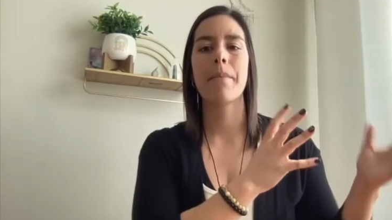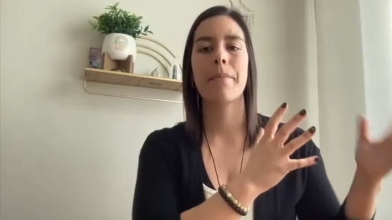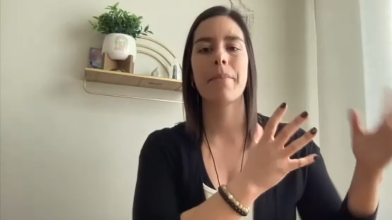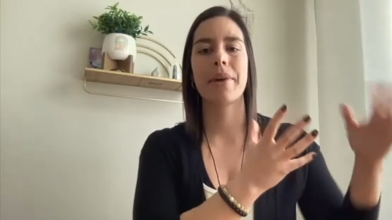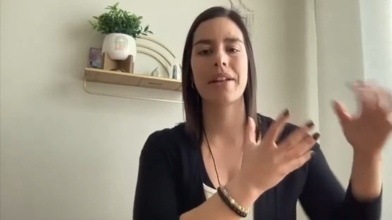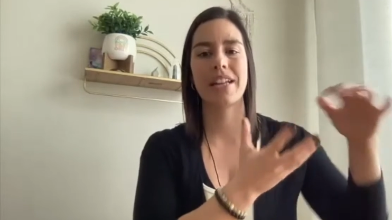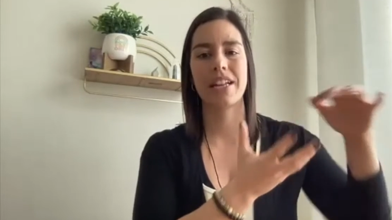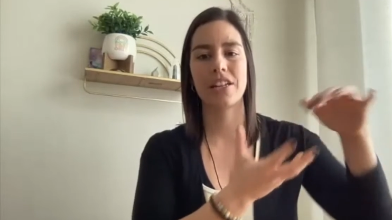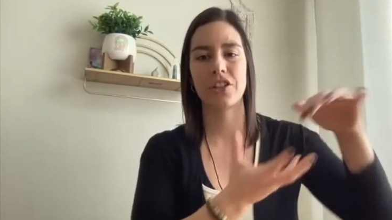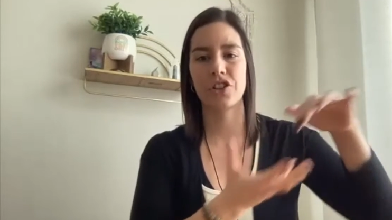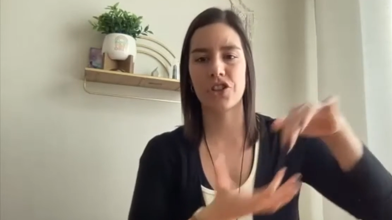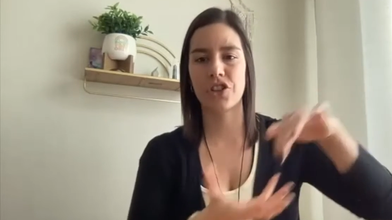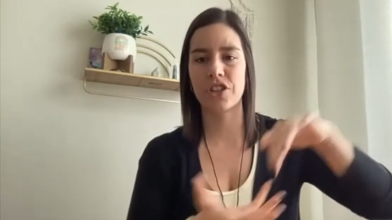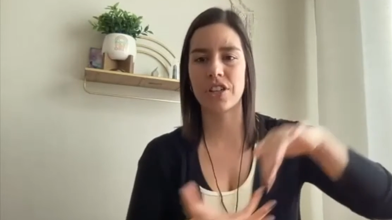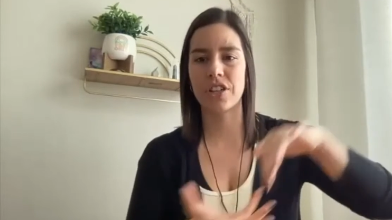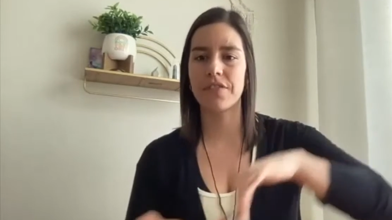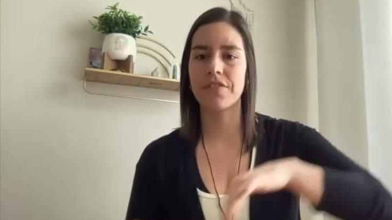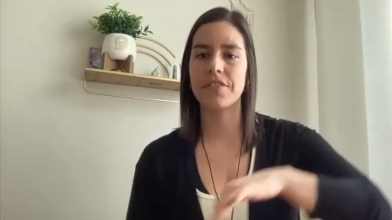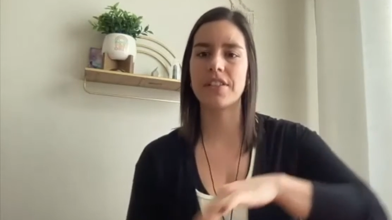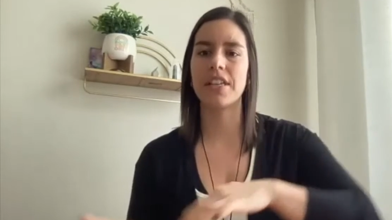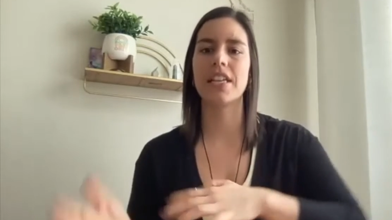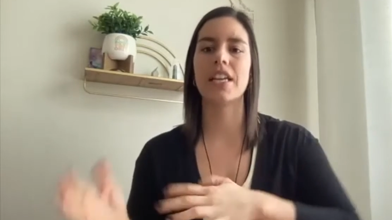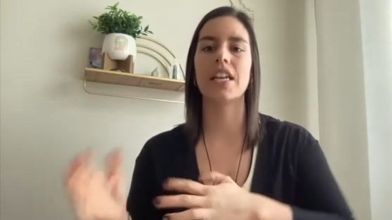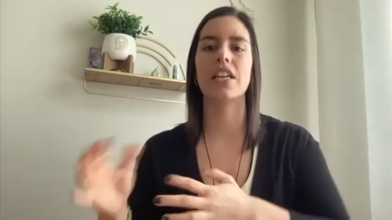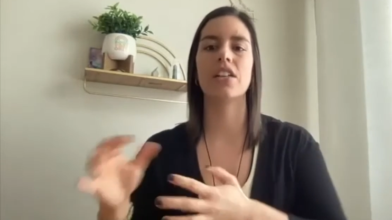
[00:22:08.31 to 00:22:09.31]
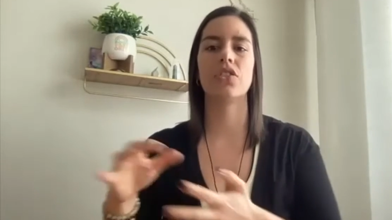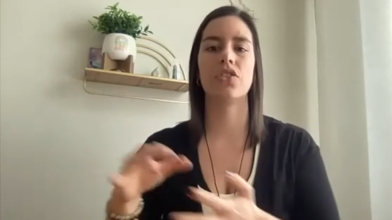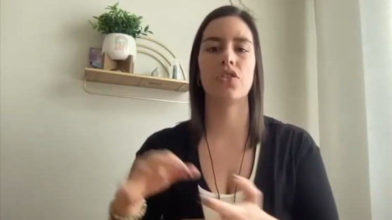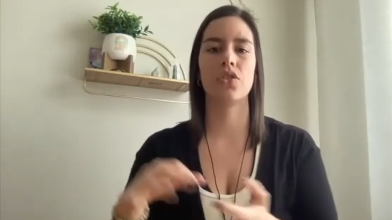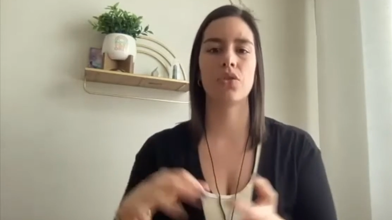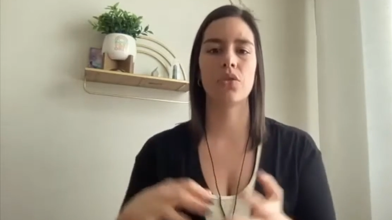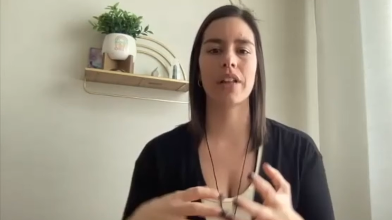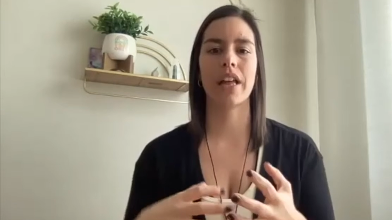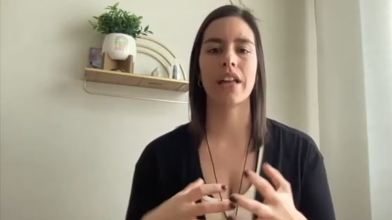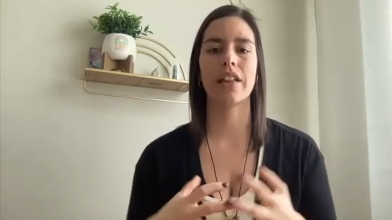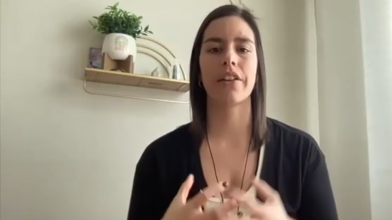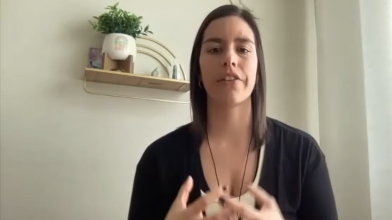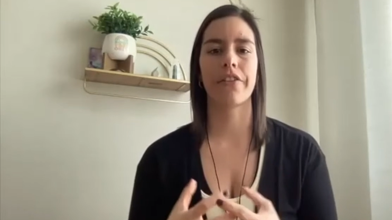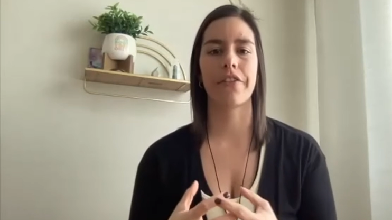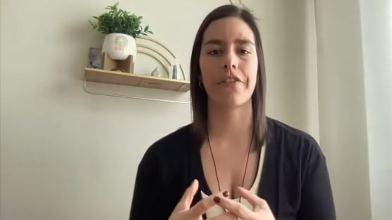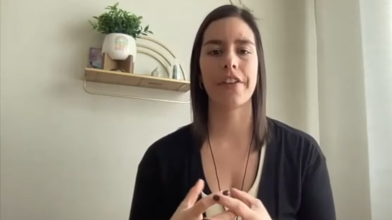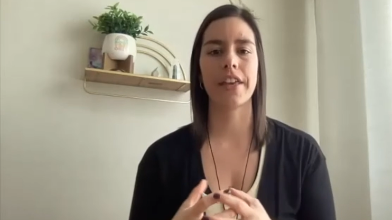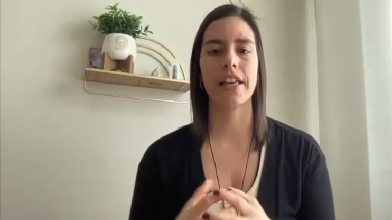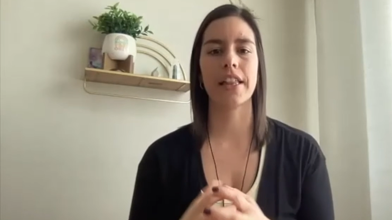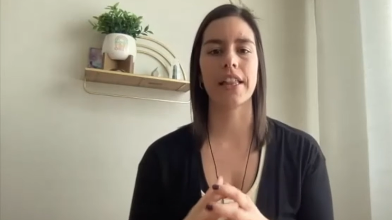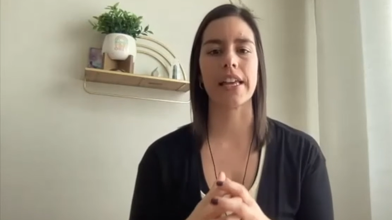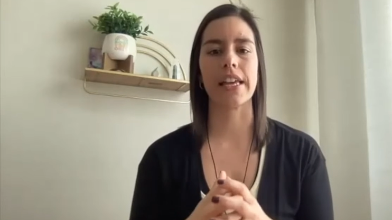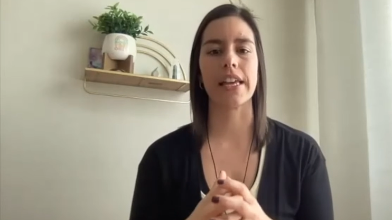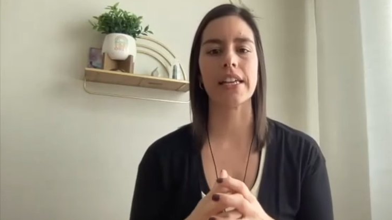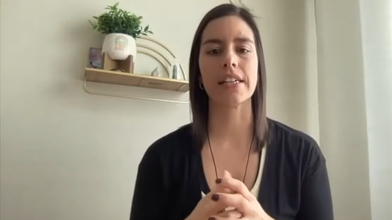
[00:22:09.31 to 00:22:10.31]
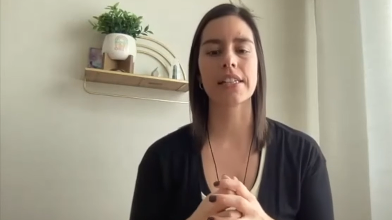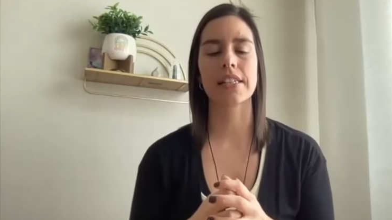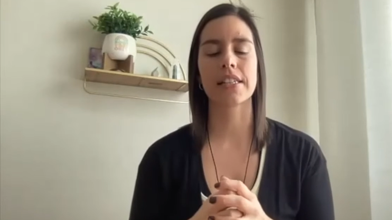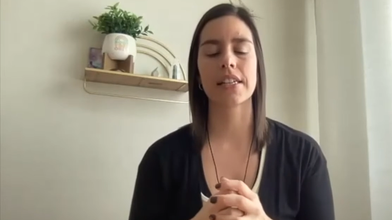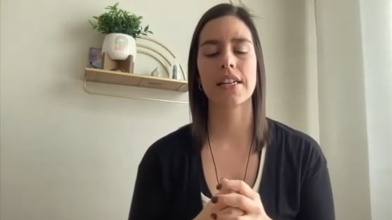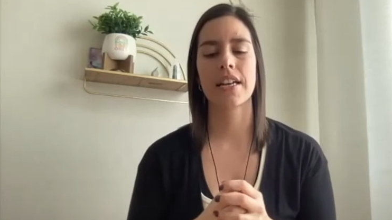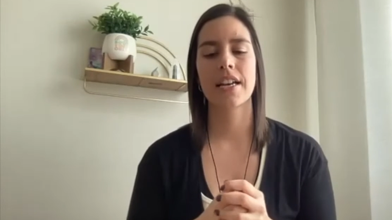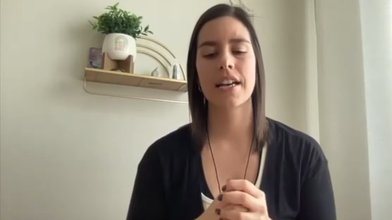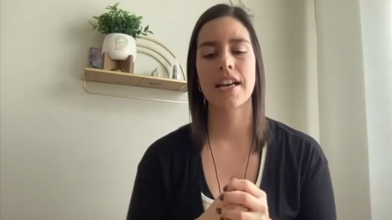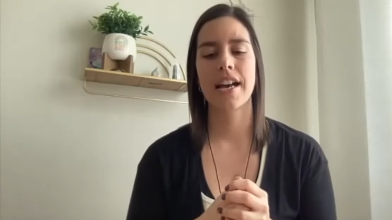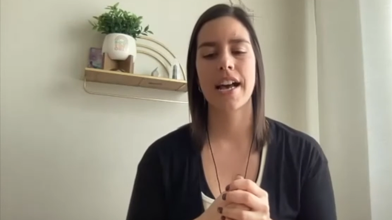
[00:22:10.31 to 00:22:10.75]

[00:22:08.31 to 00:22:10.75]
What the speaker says: but then shifting into like the feelings.